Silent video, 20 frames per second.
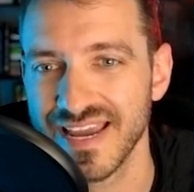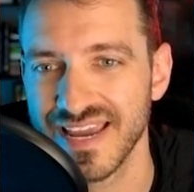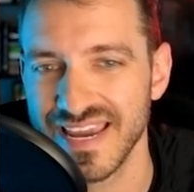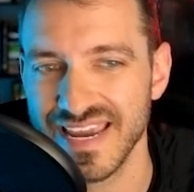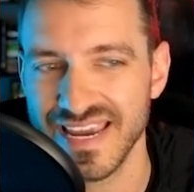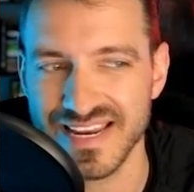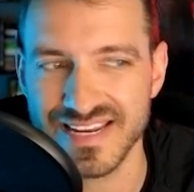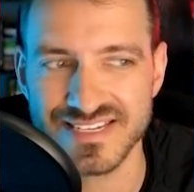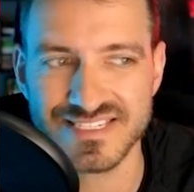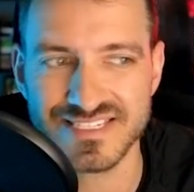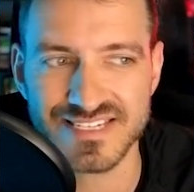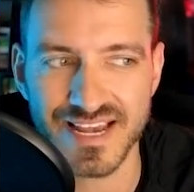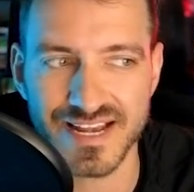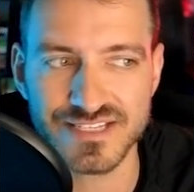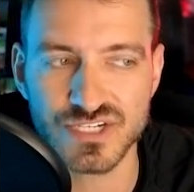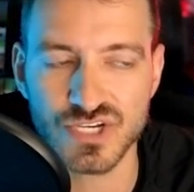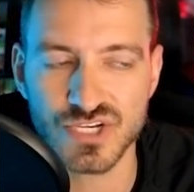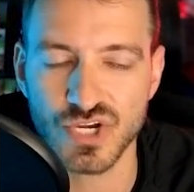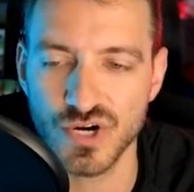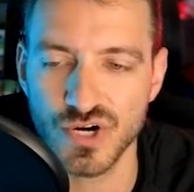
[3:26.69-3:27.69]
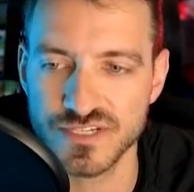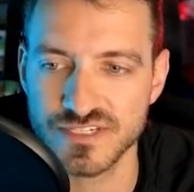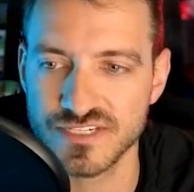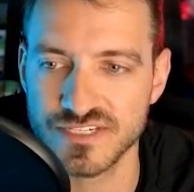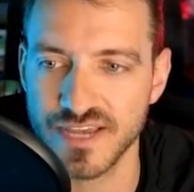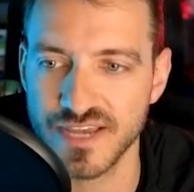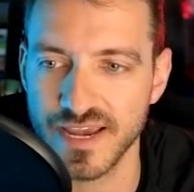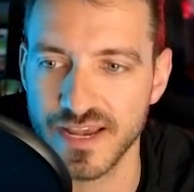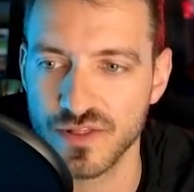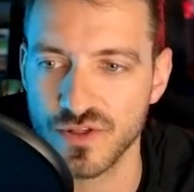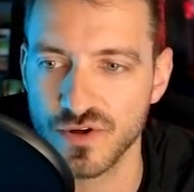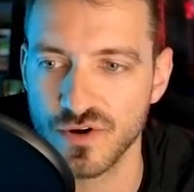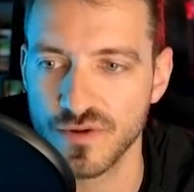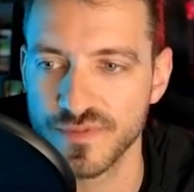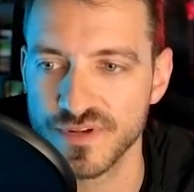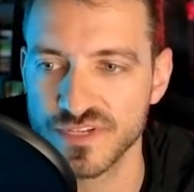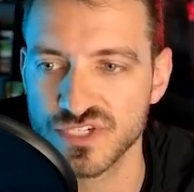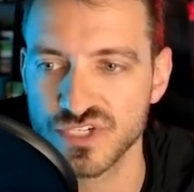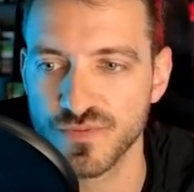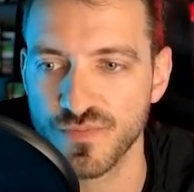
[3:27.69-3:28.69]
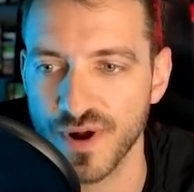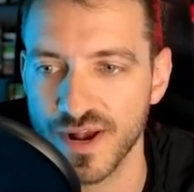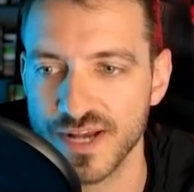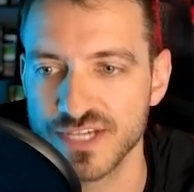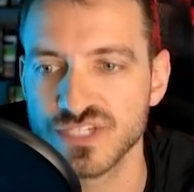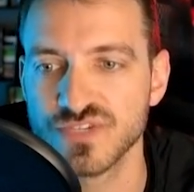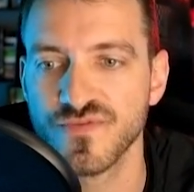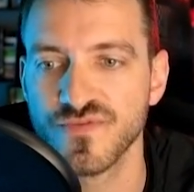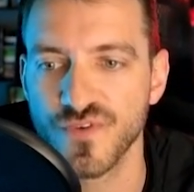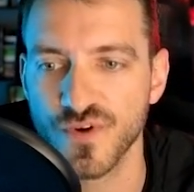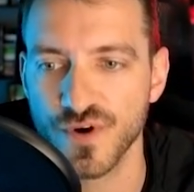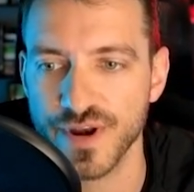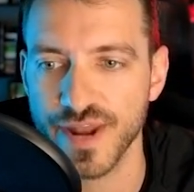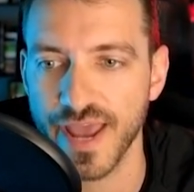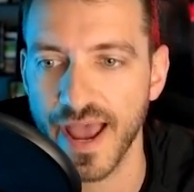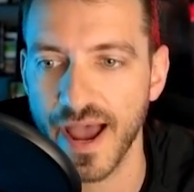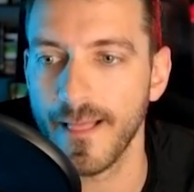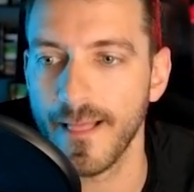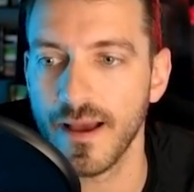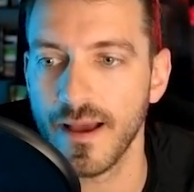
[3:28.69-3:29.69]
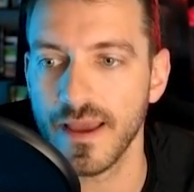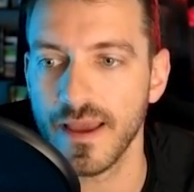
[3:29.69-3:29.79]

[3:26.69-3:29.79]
in a sense, could stay a little bit suppressed for now.